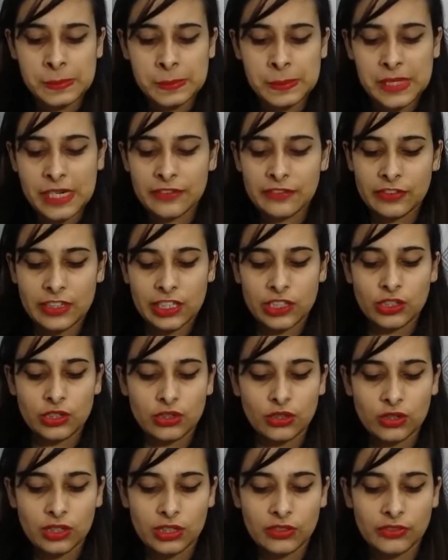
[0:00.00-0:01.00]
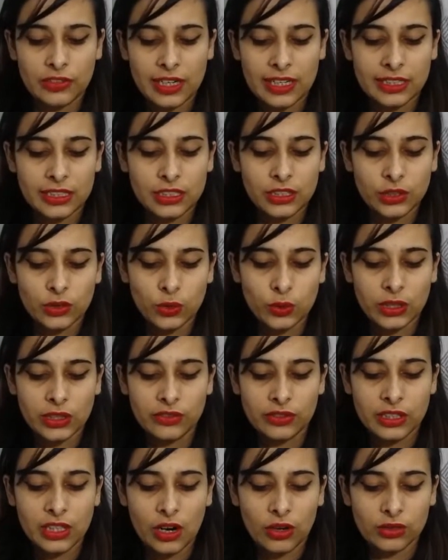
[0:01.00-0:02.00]
But I'm very sure if I didn't do it
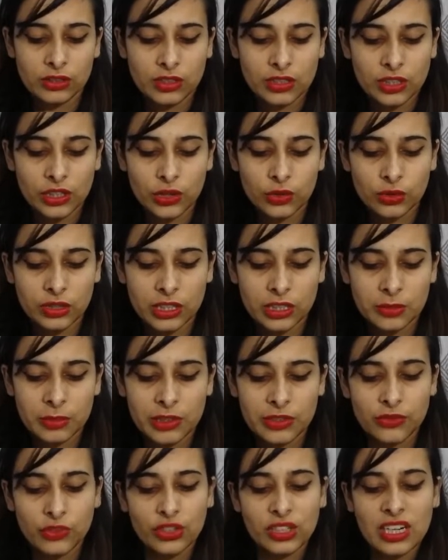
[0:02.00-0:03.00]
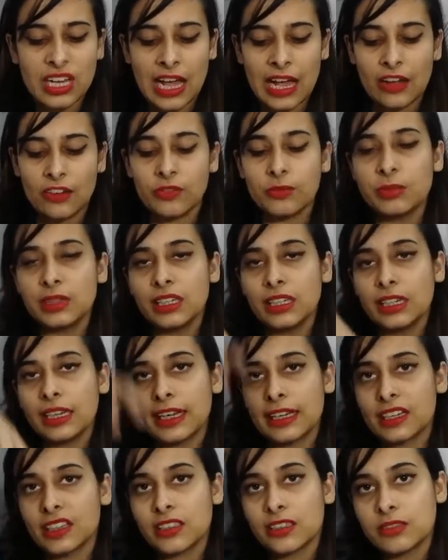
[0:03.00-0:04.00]
without this Q-tip, it wouldn't have been
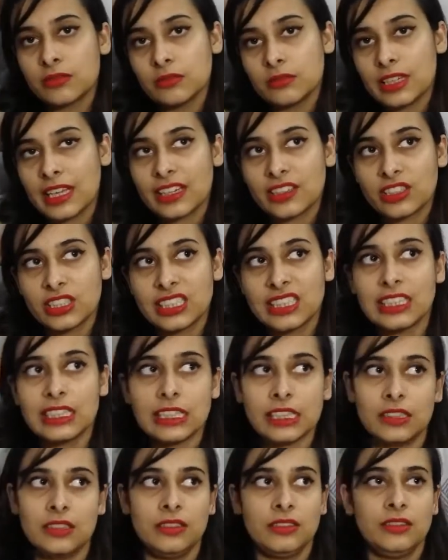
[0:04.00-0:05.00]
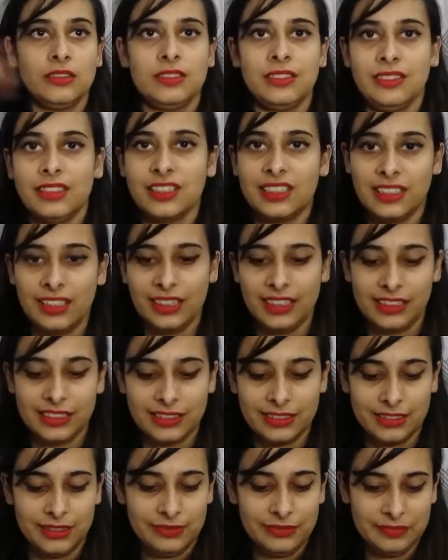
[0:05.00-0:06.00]
like she did
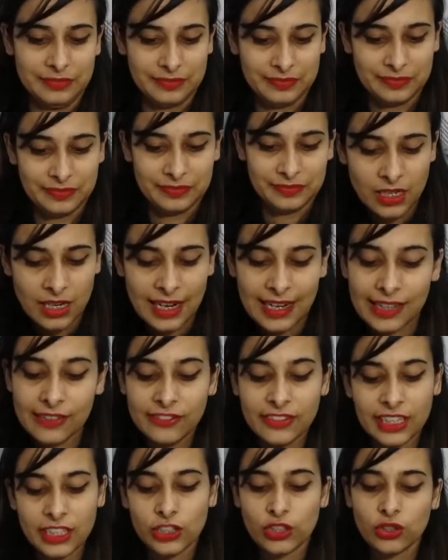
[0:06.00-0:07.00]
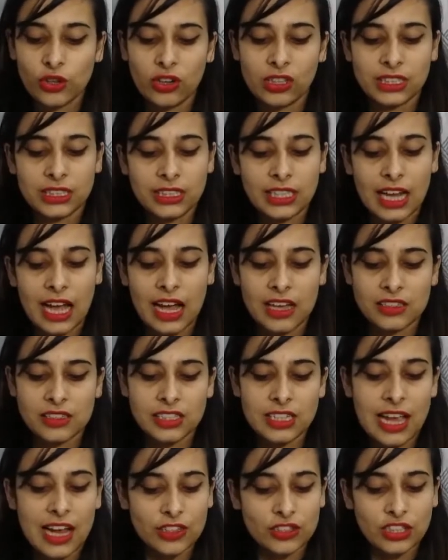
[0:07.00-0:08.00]
earlier. I'm very sure in last
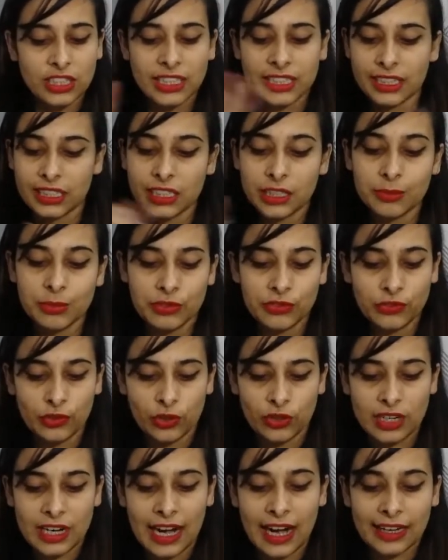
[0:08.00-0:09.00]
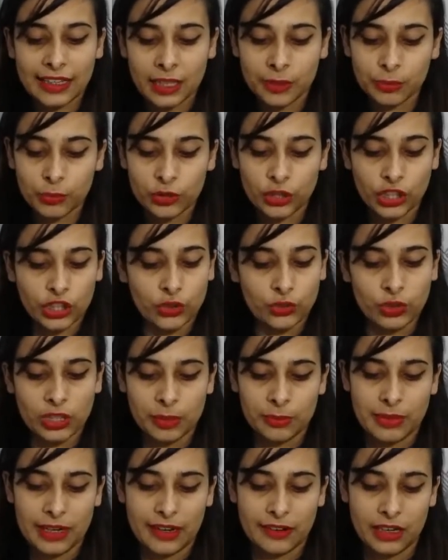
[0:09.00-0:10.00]
she actually did it beforehand and put a
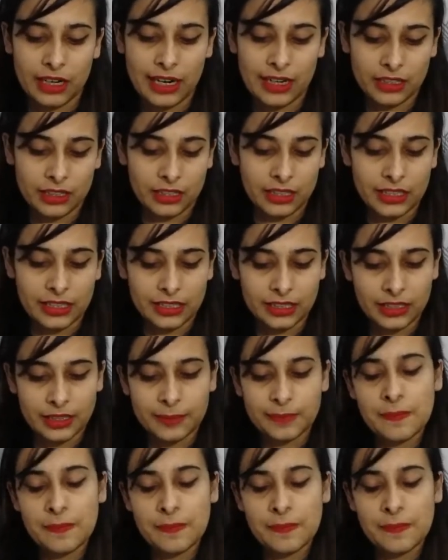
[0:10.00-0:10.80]
Q-tip at the end.